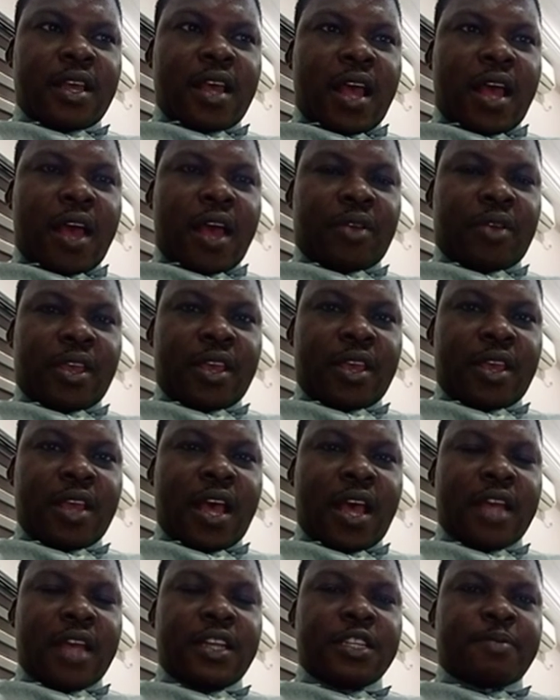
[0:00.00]
okay,
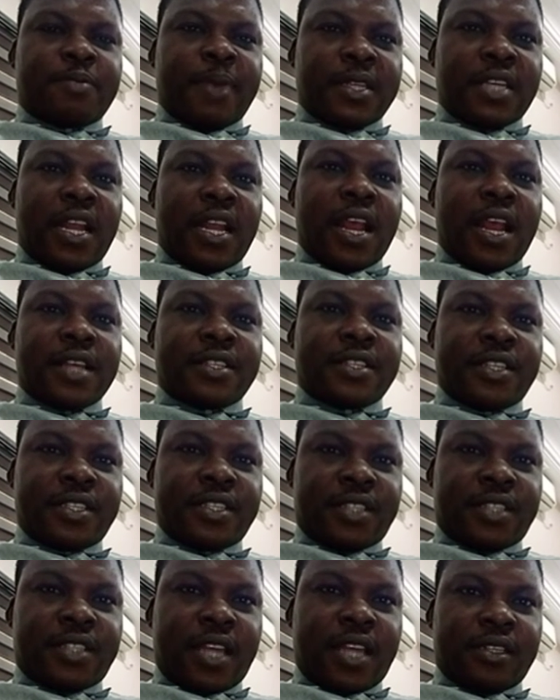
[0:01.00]
and the special
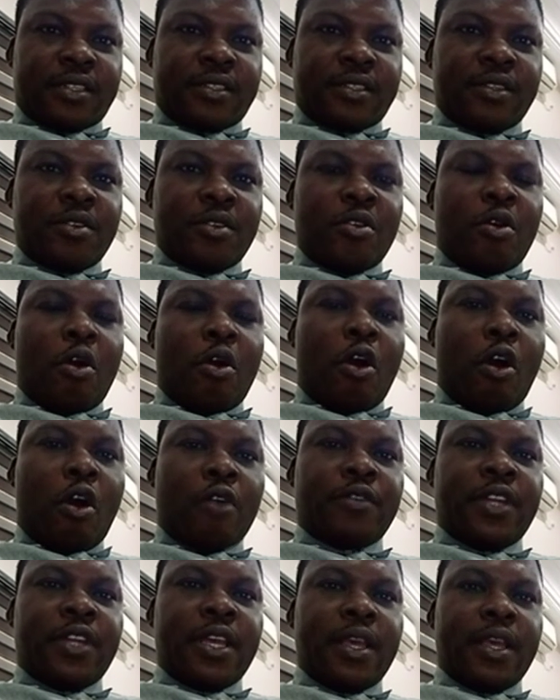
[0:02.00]
assistants
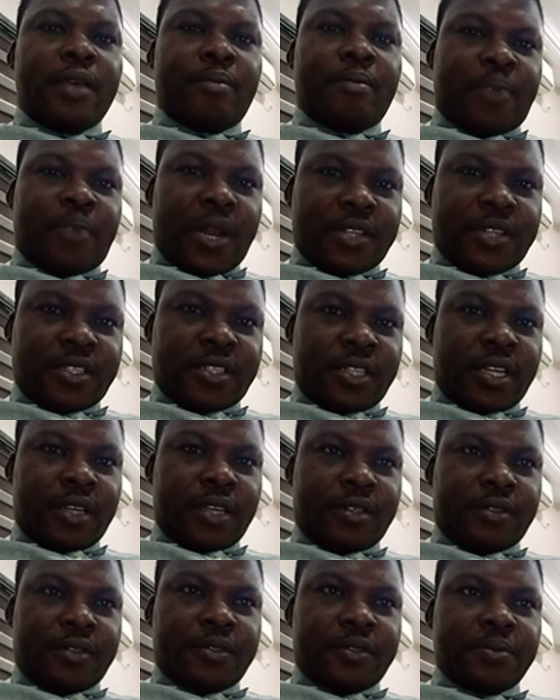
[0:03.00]
of the
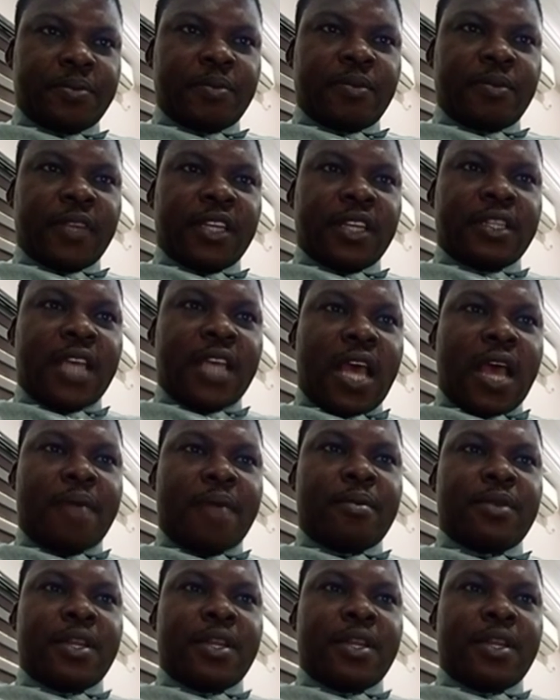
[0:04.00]
president. They